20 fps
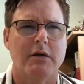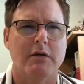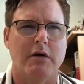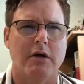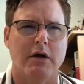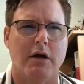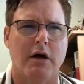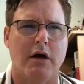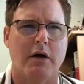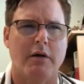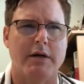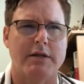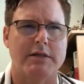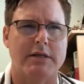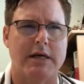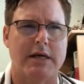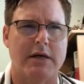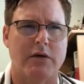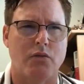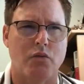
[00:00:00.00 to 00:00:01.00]
It's
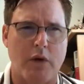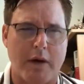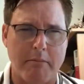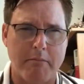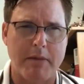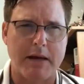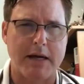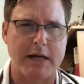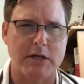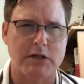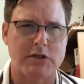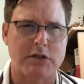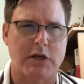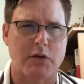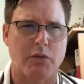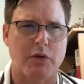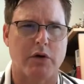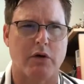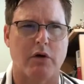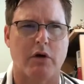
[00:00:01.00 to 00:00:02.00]
a web page
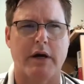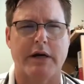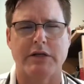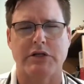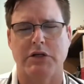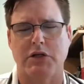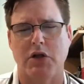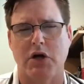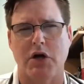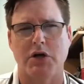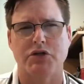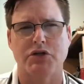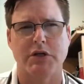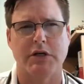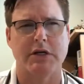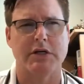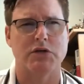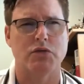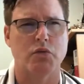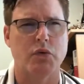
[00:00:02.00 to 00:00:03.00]
that we are actually
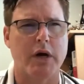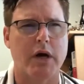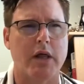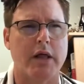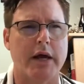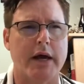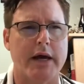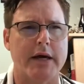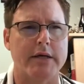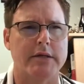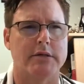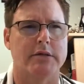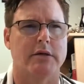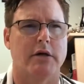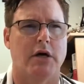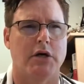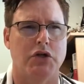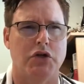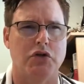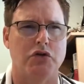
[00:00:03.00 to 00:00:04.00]
launching as well as
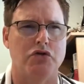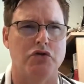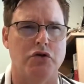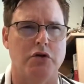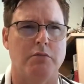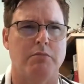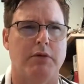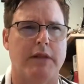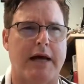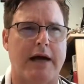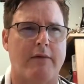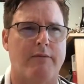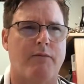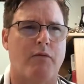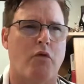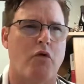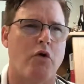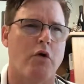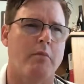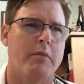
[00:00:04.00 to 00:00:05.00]
a YouTube
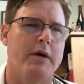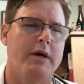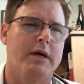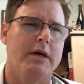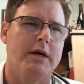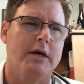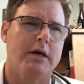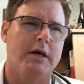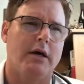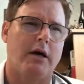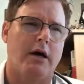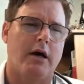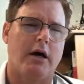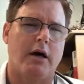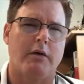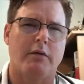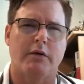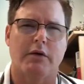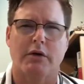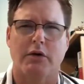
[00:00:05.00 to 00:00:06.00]
platform.
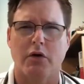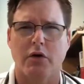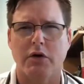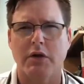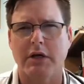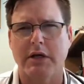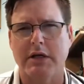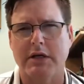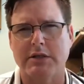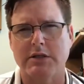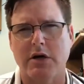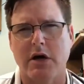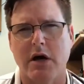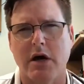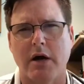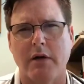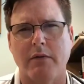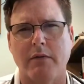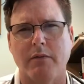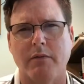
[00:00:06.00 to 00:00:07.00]
Currently it's
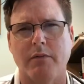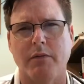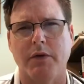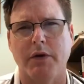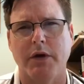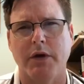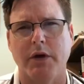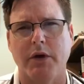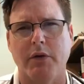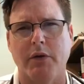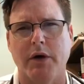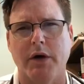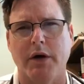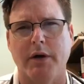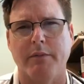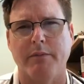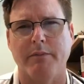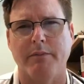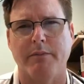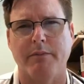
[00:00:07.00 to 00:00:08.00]
on
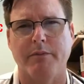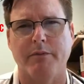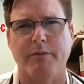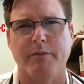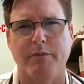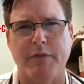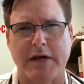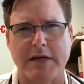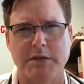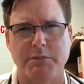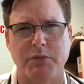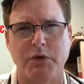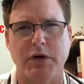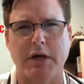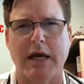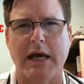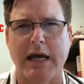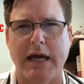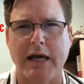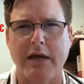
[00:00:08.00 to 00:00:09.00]

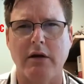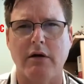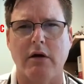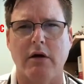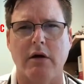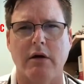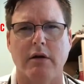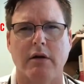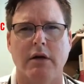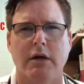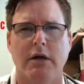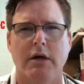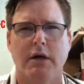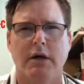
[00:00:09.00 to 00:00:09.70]
Facebook and on